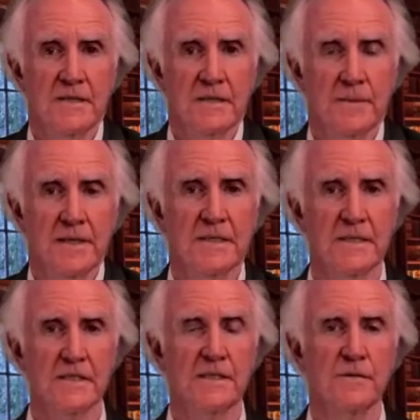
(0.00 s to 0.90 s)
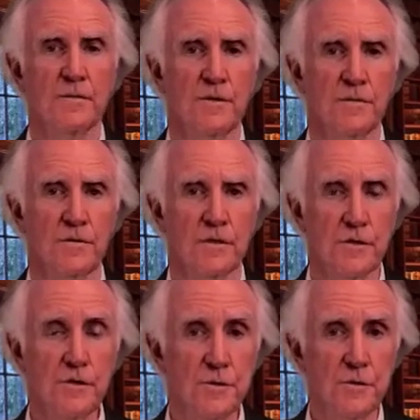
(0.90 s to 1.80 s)
It's the biggest thing since World War
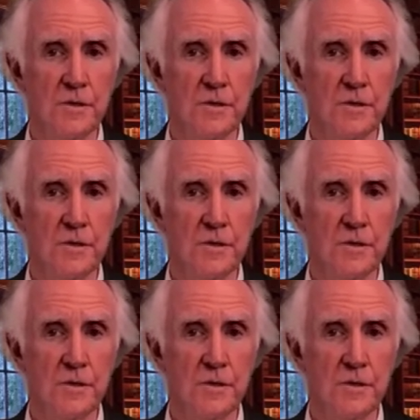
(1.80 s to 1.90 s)
II.